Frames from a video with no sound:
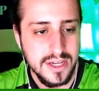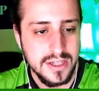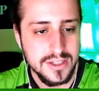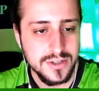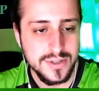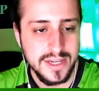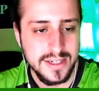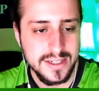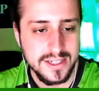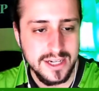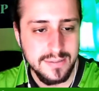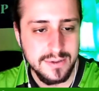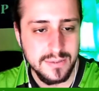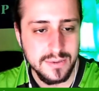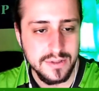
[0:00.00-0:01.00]
so he had to
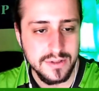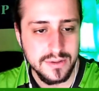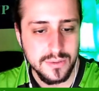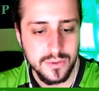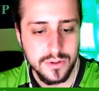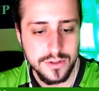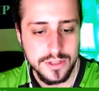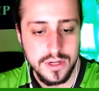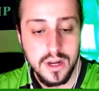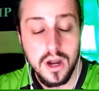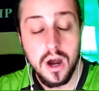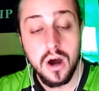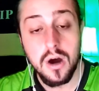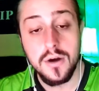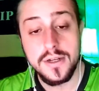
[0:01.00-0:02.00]
come up with her origin.
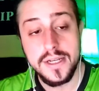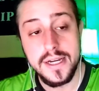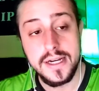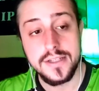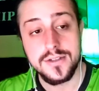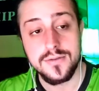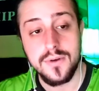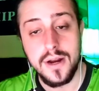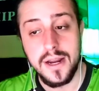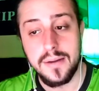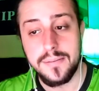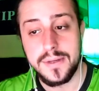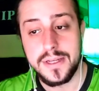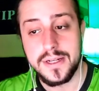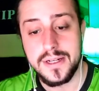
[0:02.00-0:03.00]
Oh, yeah, that's
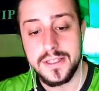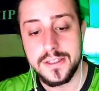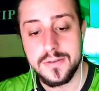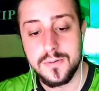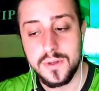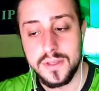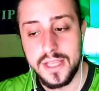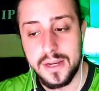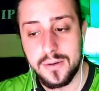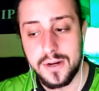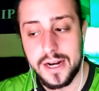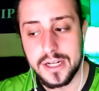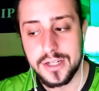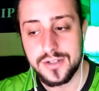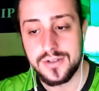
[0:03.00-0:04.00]
right, because when they were
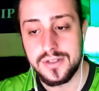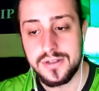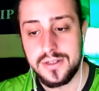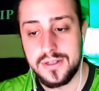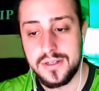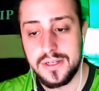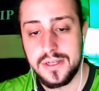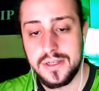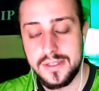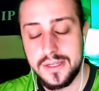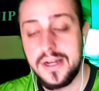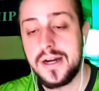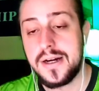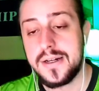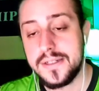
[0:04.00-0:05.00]
actually,
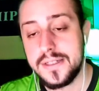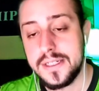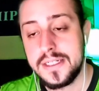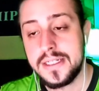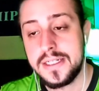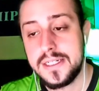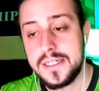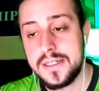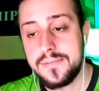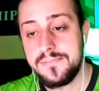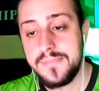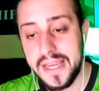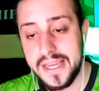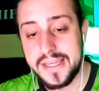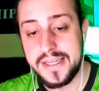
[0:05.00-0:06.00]

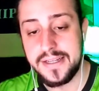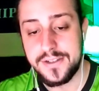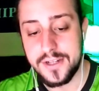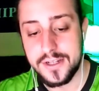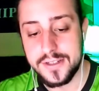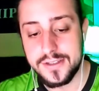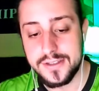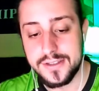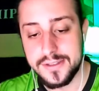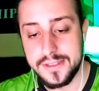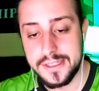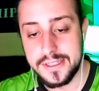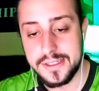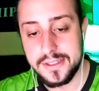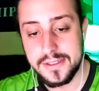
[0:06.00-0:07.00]
making Justice
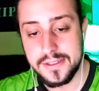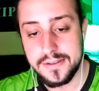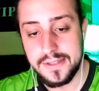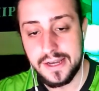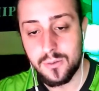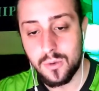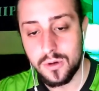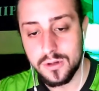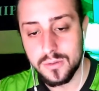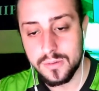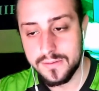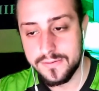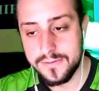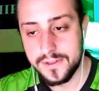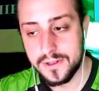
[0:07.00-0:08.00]
League, that Wonder
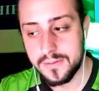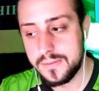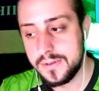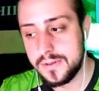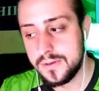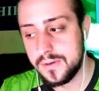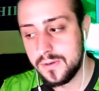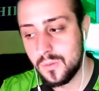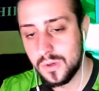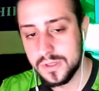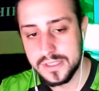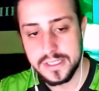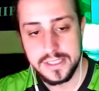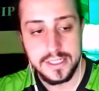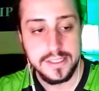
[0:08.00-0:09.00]
Woman film
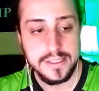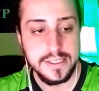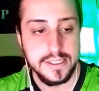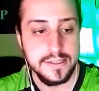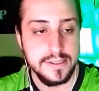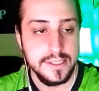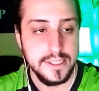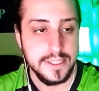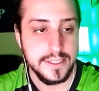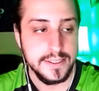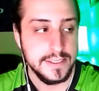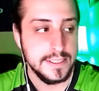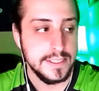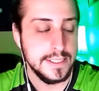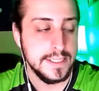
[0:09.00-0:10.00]
wasn't done yet. Yeah.
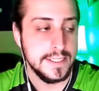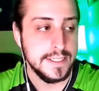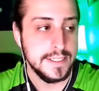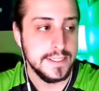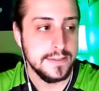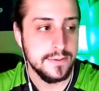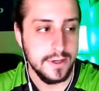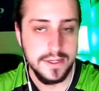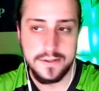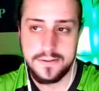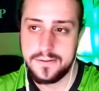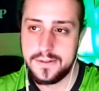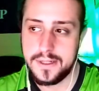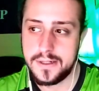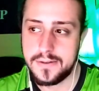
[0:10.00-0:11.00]

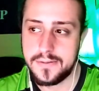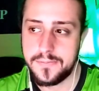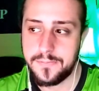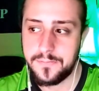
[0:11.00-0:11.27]
Right? Yeah.